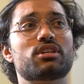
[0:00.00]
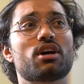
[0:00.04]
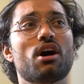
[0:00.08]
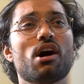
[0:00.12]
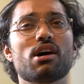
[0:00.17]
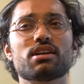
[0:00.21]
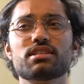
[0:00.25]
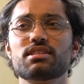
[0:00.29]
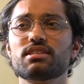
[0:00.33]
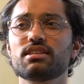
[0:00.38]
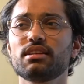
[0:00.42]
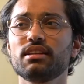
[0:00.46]

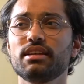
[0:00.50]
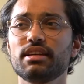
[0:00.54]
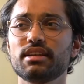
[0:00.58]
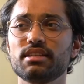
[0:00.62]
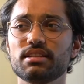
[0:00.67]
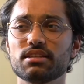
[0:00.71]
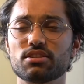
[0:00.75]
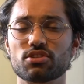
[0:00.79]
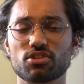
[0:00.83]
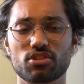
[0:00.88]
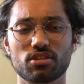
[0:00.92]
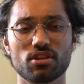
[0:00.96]
constantly in
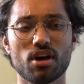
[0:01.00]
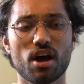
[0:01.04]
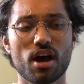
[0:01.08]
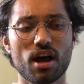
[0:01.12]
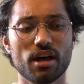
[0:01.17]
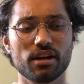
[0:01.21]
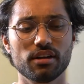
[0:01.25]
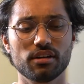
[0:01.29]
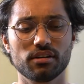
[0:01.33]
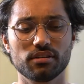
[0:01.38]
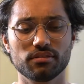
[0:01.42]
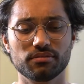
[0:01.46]
this
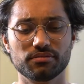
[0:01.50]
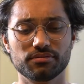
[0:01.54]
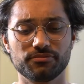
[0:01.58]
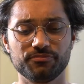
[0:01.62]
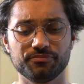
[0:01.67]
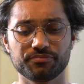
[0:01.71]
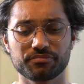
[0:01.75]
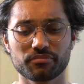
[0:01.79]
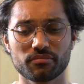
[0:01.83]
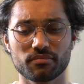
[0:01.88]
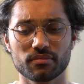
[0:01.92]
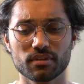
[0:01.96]
thought of
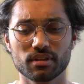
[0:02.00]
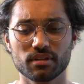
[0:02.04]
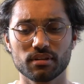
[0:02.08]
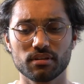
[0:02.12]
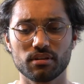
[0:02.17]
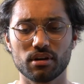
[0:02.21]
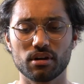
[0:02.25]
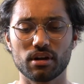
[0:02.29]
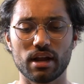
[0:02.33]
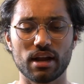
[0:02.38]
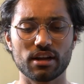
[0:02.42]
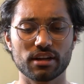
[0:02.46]

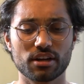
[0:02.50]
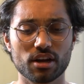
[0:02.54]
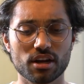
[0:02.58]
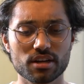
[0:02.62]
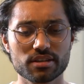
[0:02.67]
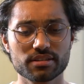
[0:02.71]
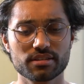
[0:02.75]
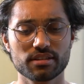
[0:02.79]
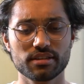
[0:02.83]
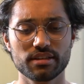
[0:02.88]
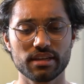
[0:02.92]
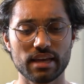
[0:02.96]

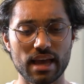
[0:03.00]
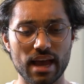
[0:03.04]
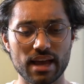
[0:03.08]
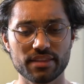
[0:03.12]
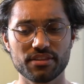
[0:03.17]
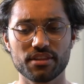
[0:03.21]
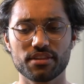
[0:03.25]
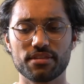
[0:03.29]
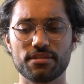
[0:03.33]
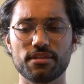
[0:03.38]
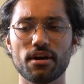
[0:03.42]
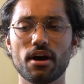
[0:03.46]
constantly
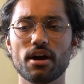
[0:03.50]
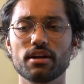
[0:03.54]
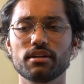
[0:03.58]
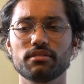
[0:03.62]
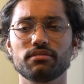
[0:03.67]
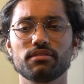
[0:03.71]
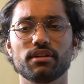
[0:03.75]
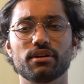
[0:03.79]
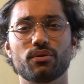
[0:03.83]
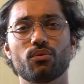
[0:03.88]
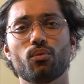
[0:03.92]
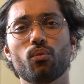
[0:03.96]
had the thought
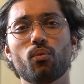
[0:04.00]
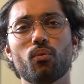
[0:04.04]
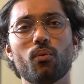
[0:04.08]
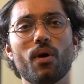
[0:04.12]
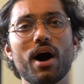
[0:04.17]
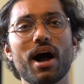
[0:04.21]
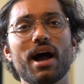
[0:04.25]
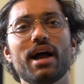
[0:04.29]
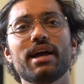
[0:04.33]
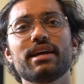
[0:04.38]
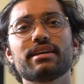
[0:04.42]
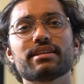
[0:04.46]
of like,
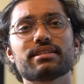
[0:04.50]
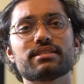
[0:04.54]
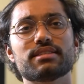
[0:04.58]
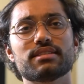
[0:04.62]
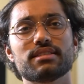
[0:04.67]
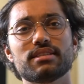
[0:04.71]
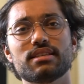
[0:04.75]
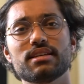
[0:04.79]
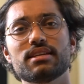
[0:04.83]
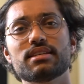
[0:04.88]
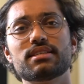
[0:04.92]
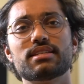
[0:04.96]
why is
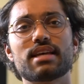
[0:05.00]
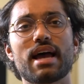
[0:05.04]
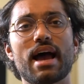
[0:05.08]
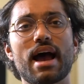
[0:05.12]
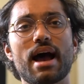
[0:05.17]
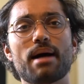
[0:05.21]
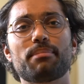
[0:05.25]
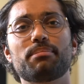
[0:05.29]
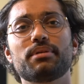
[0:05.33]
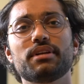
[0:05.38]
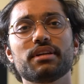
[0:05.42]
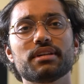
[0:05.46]
this
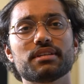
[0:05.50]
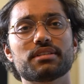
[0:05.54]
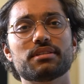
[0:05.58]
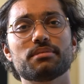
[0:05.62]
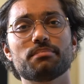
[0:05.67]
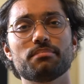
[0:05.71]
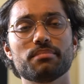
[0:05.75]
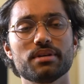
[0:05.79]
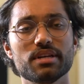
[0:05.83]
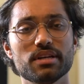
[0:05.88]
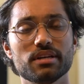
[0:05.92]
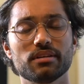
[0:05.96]
happening to
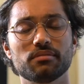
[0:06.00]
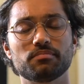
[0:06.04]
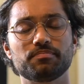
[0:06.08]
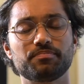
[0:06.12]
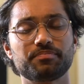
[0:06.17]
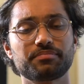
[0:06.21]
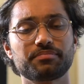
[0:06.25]
me?